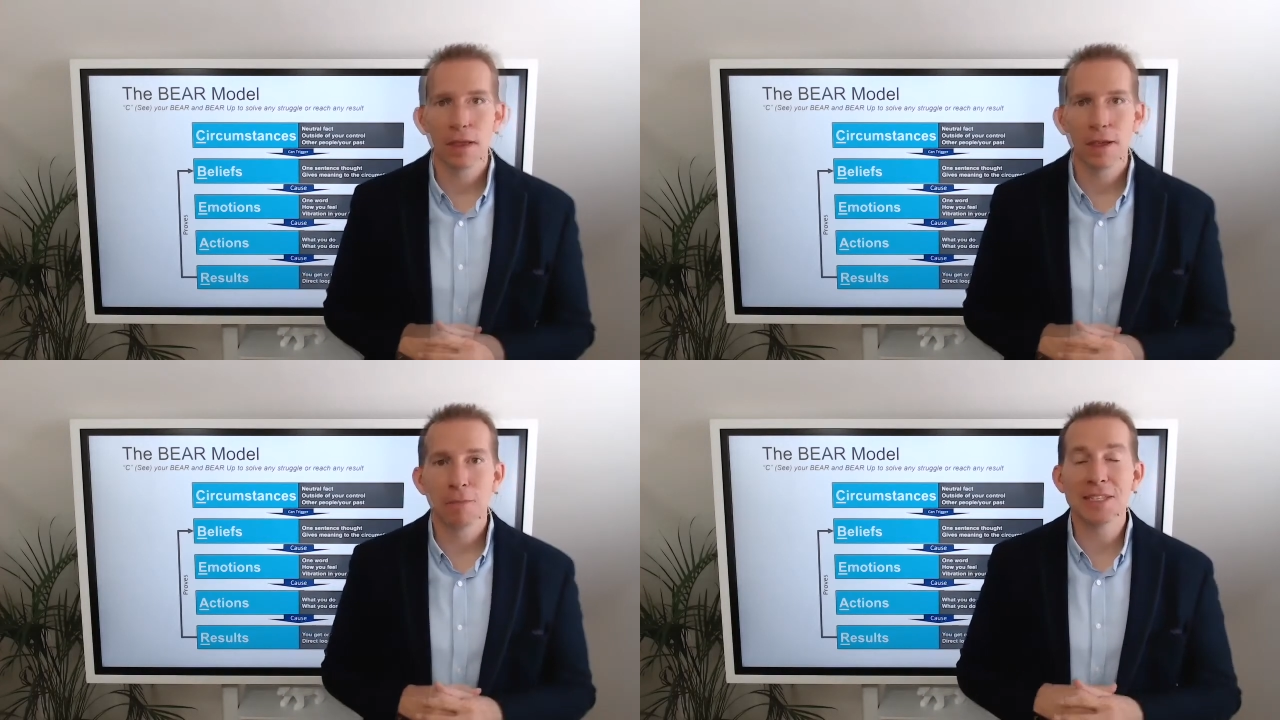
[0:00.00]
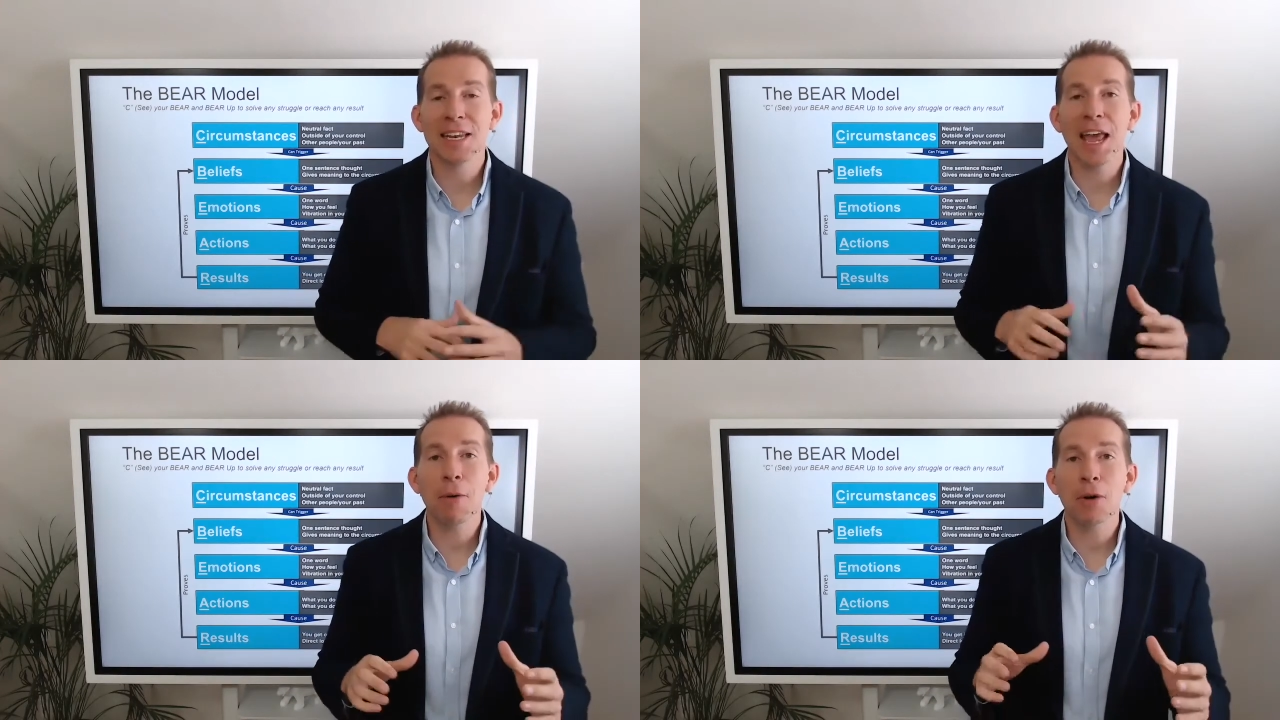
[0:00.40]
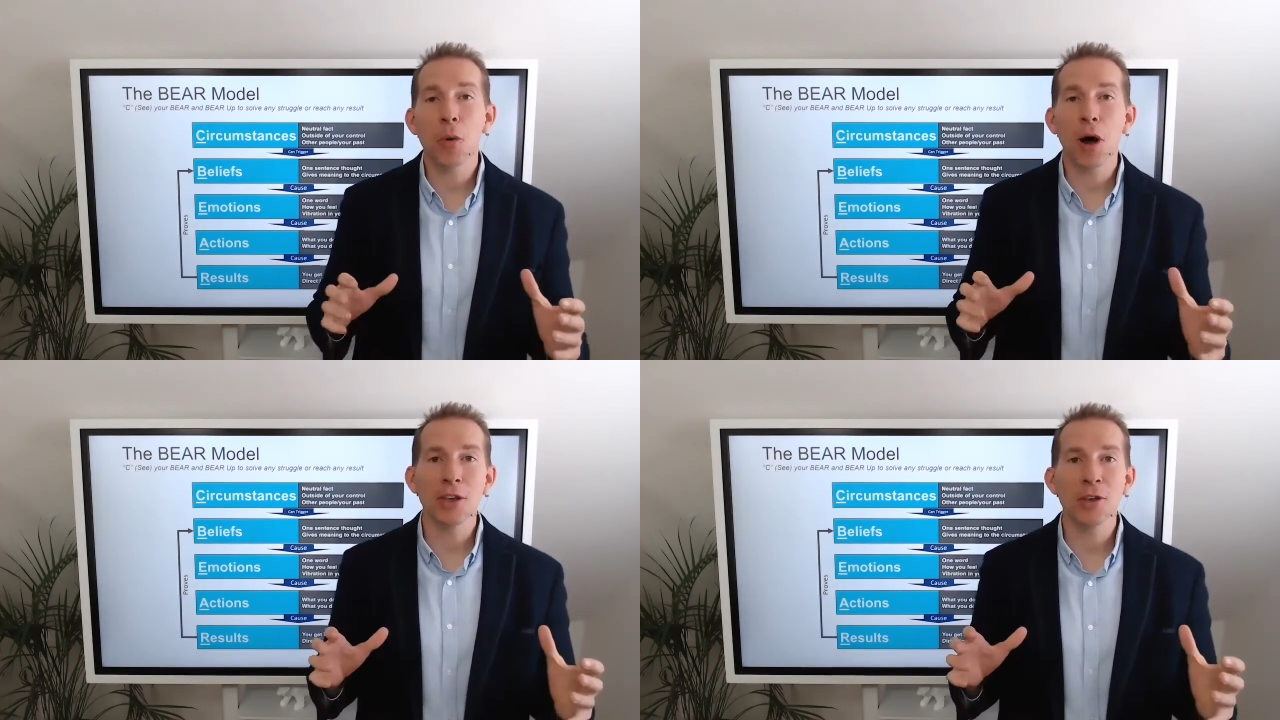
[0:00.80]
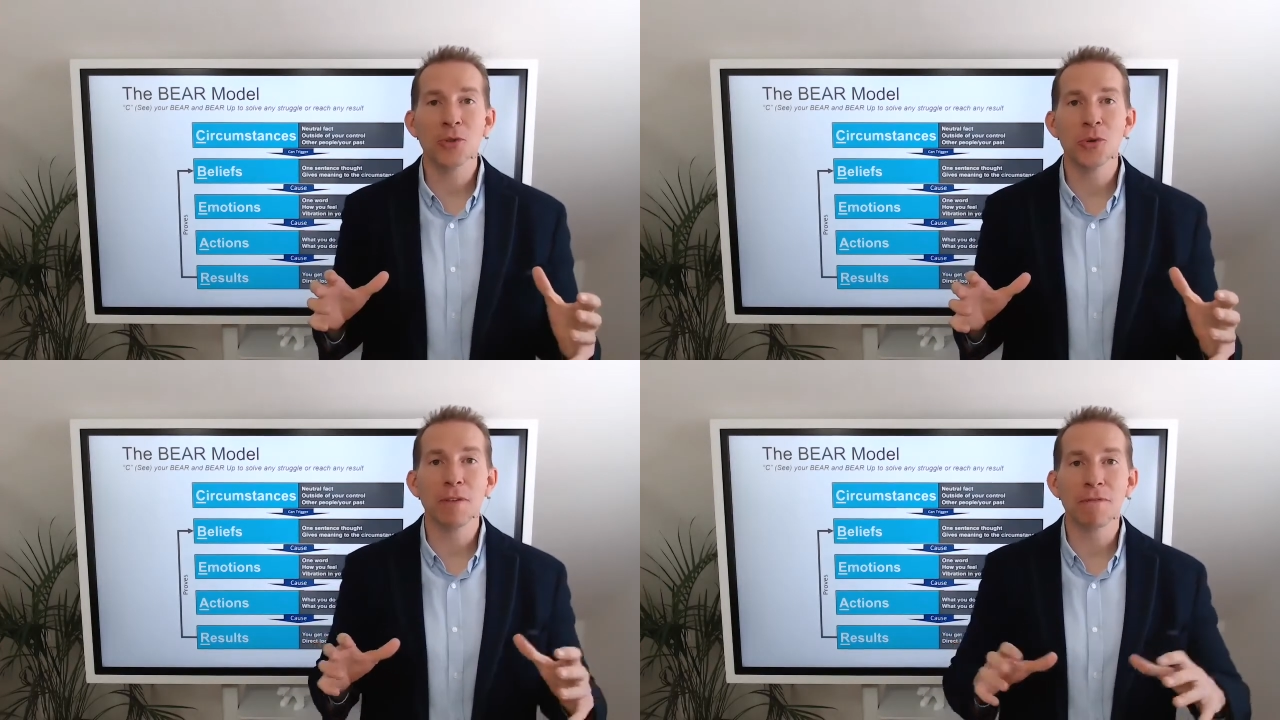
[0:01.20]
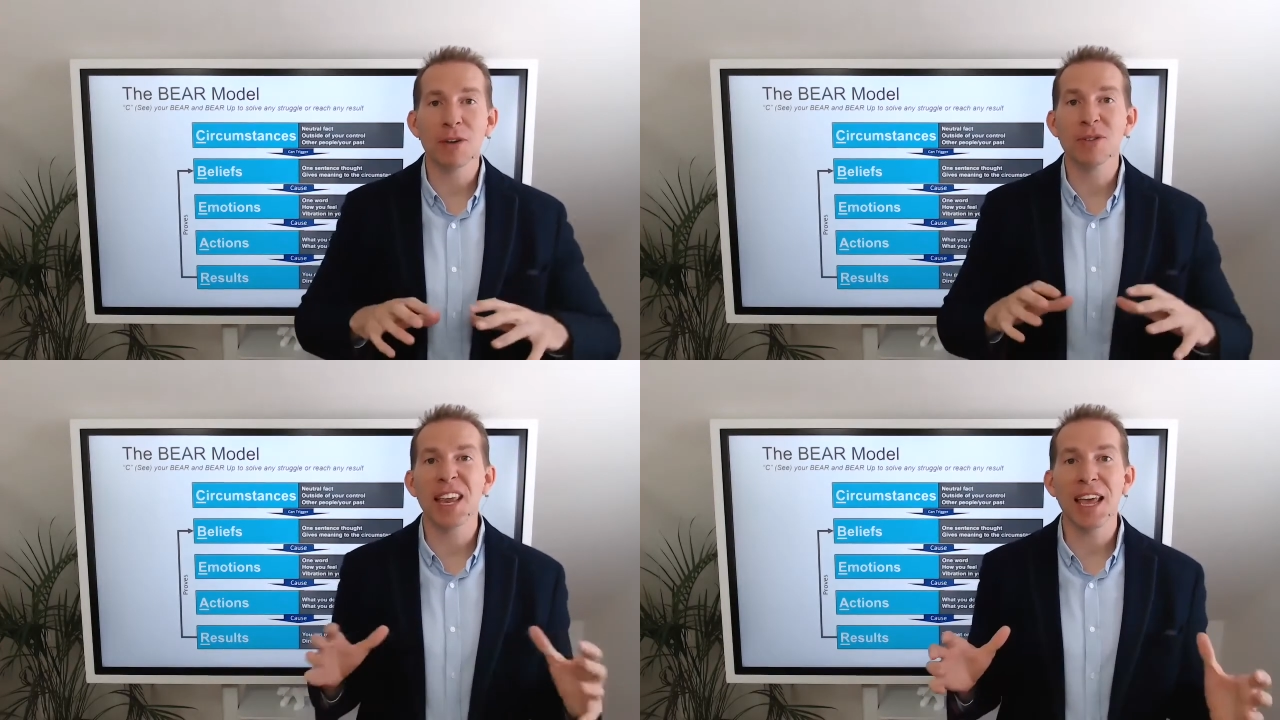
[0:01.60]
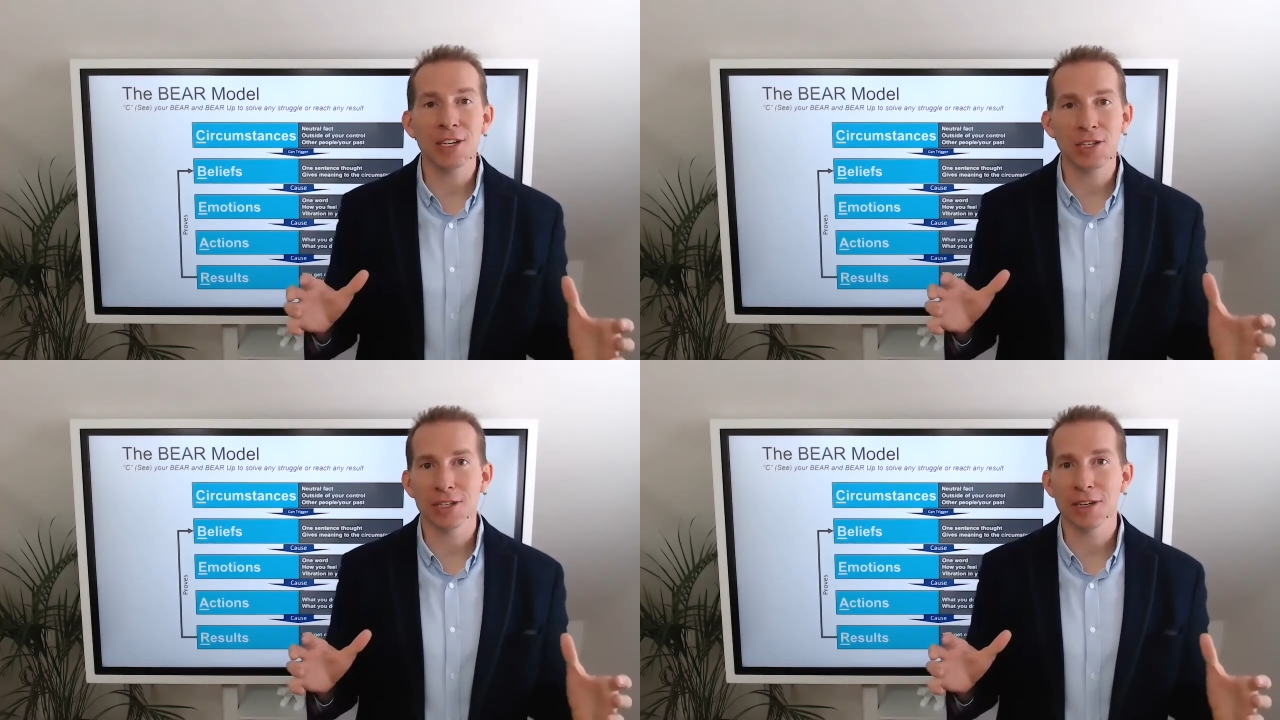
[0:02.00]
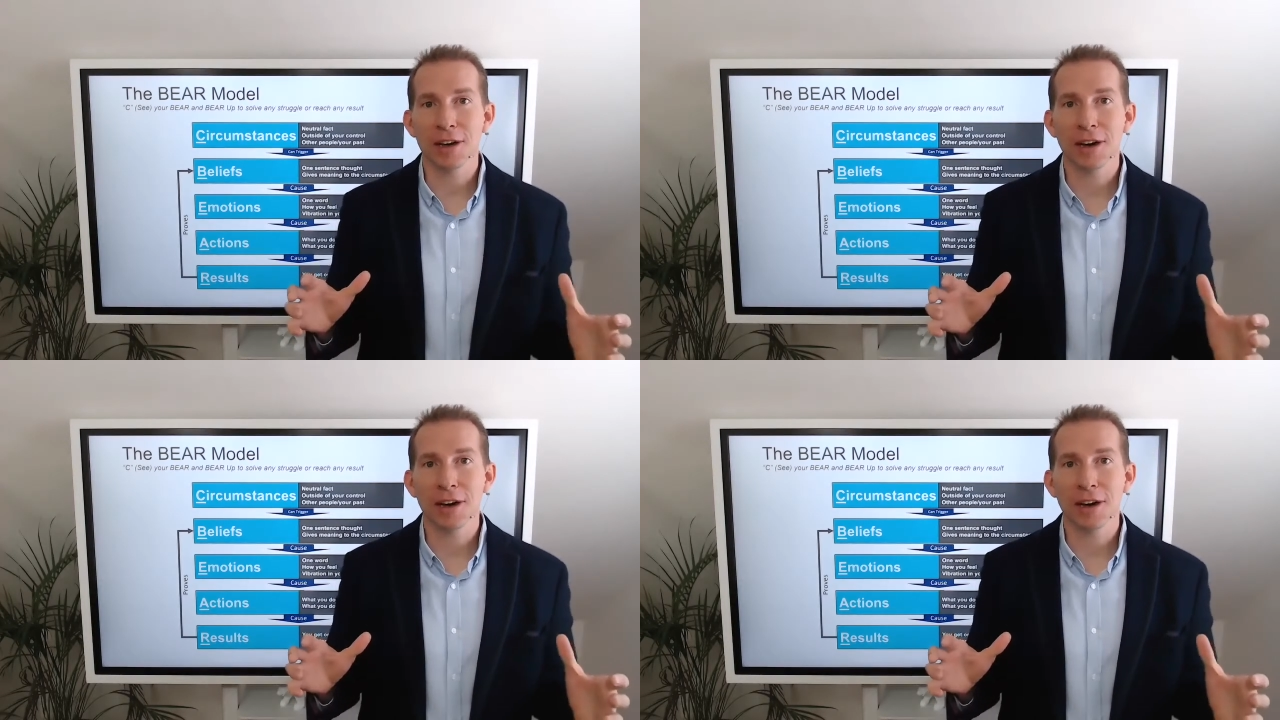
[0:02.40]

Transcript: But today I want to walk you through the foundation